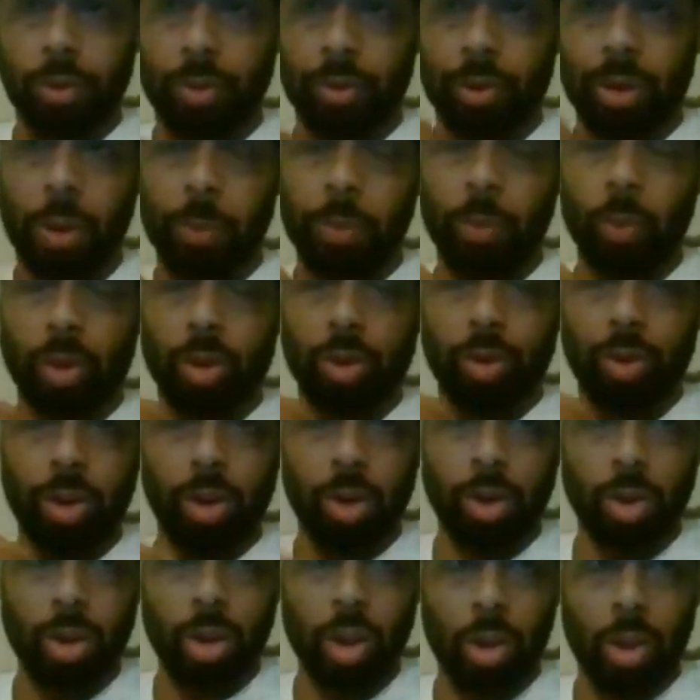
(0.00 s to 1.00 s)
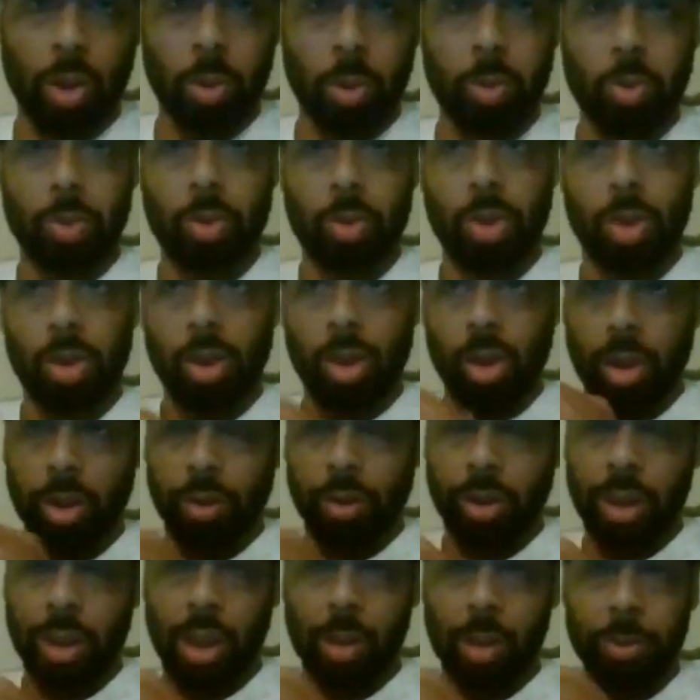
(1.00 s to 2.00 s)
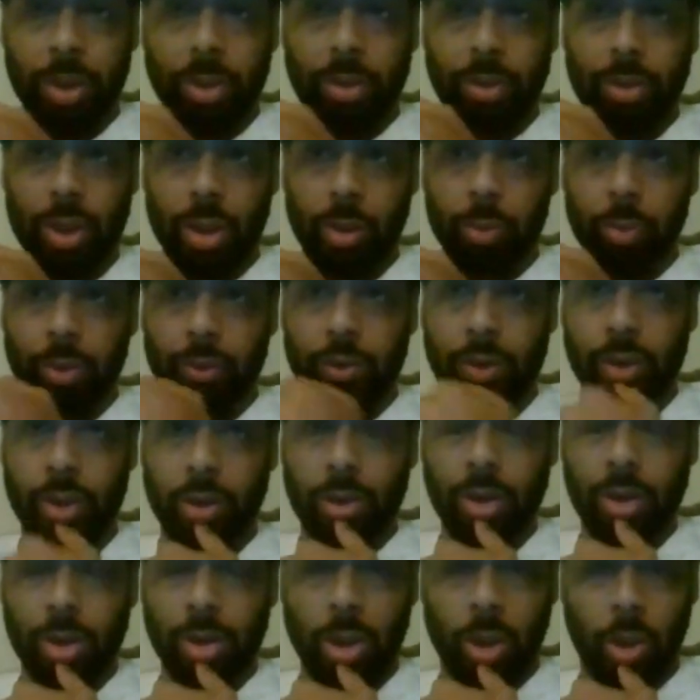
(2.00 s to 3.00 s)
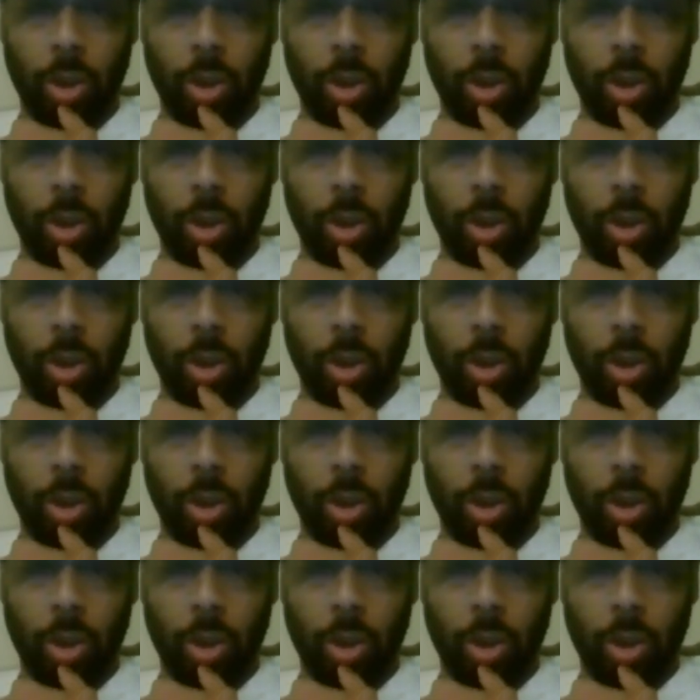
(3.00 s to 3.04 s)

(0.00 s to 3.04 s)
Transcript: tell me what you need to know, and then I'll be done with it. And